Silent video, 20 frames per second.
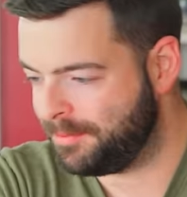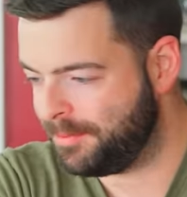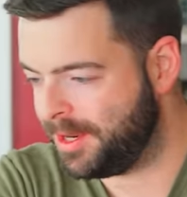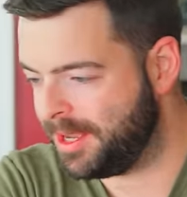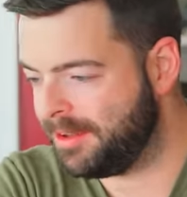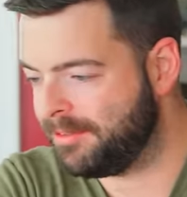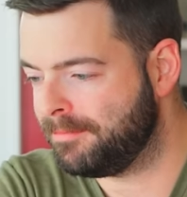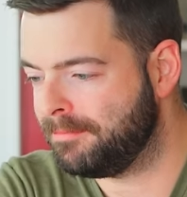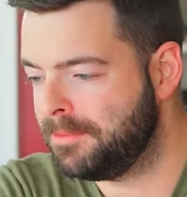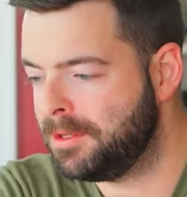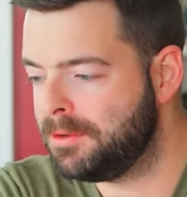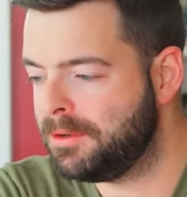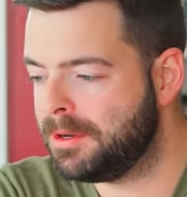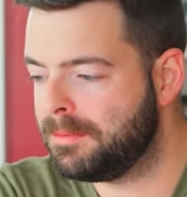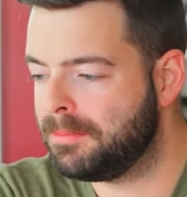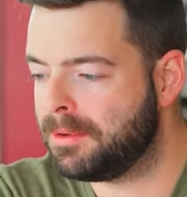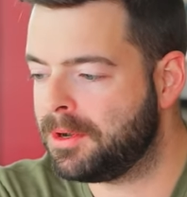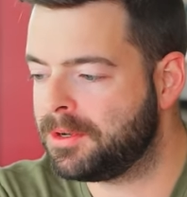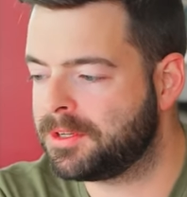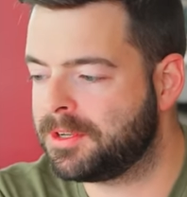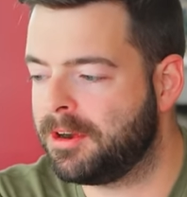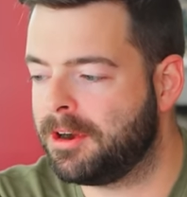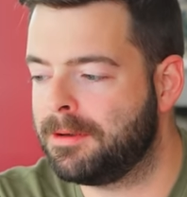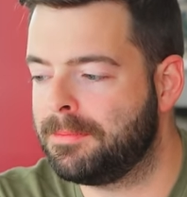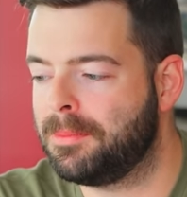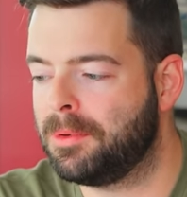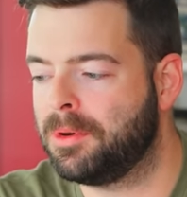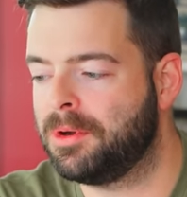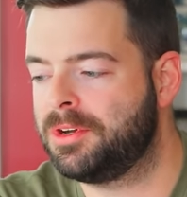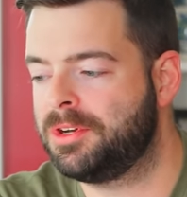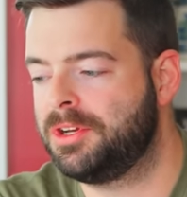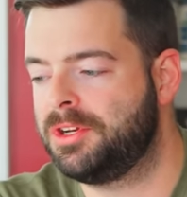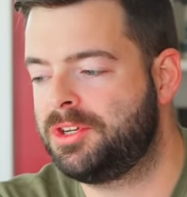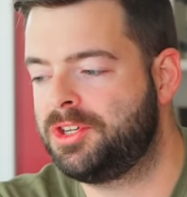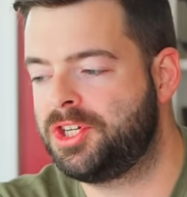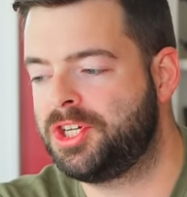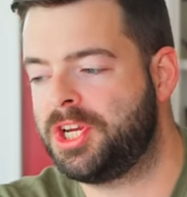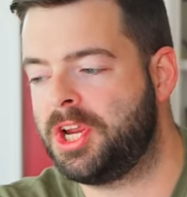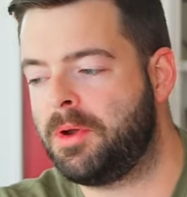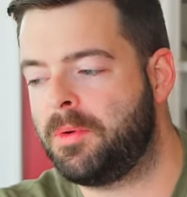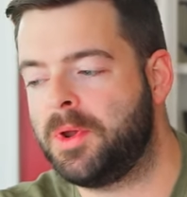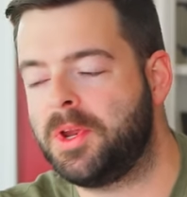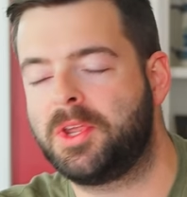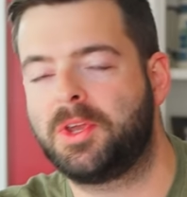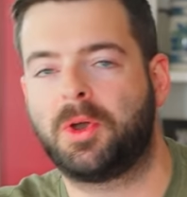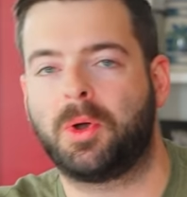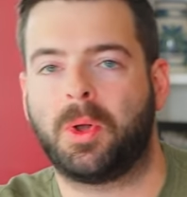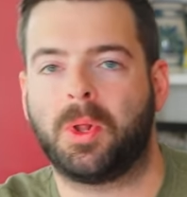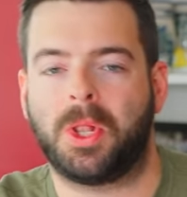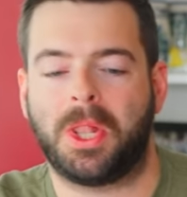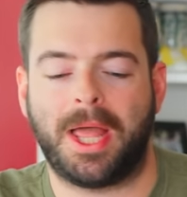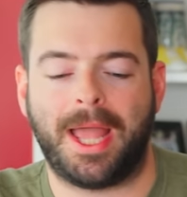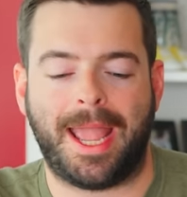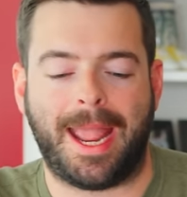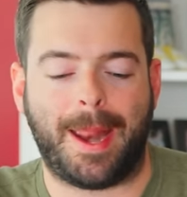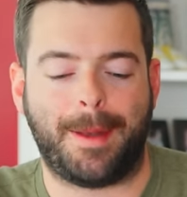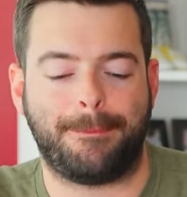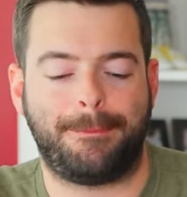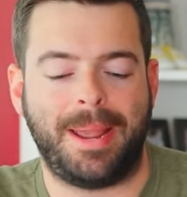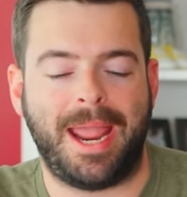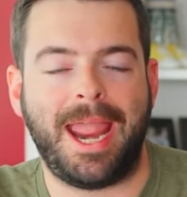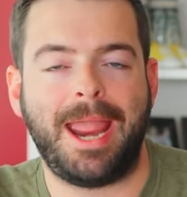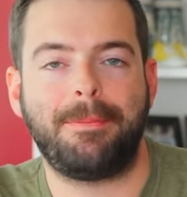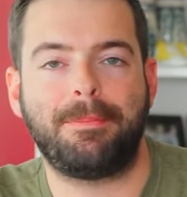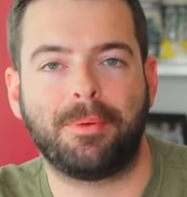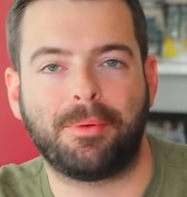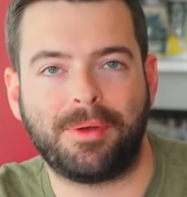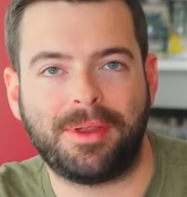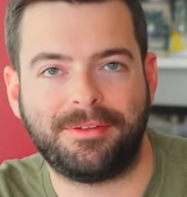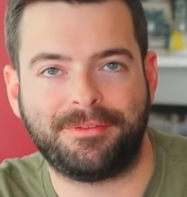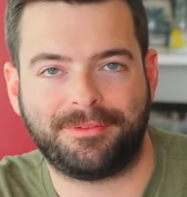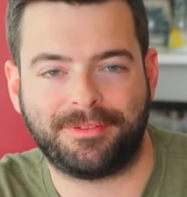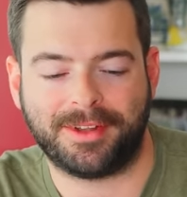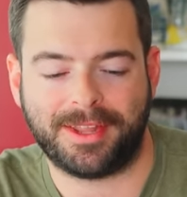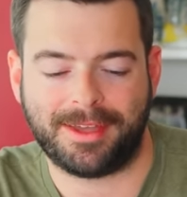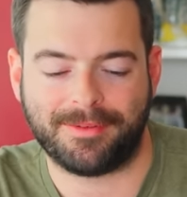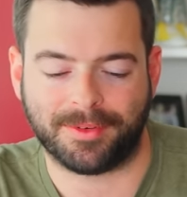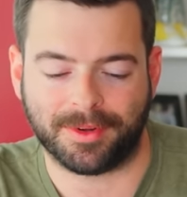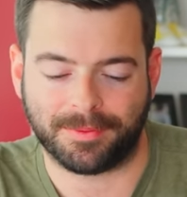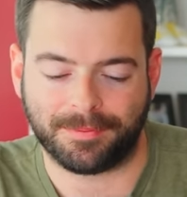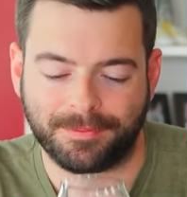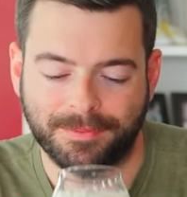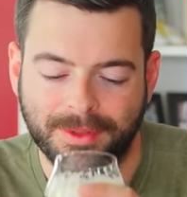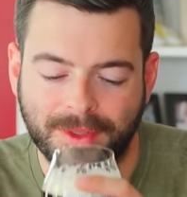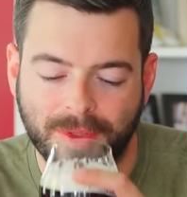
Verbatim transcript: We have muted malt cardboard, cherry cola, and papery flavor.